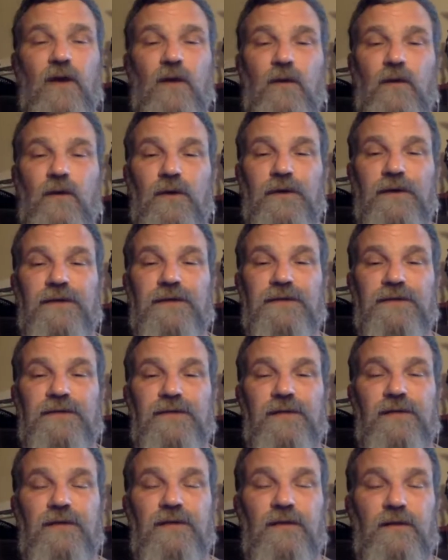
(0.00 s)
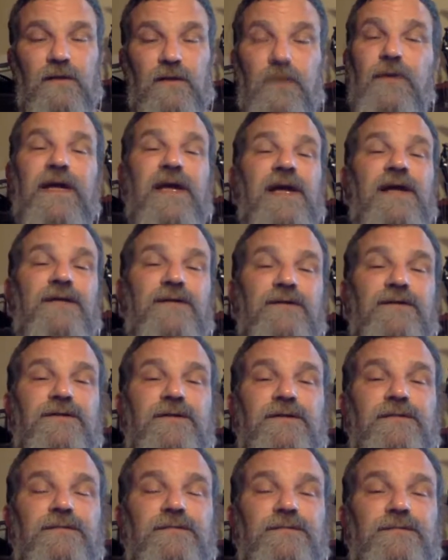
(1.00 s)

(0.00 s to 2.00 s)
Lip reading: was Louis Anderson.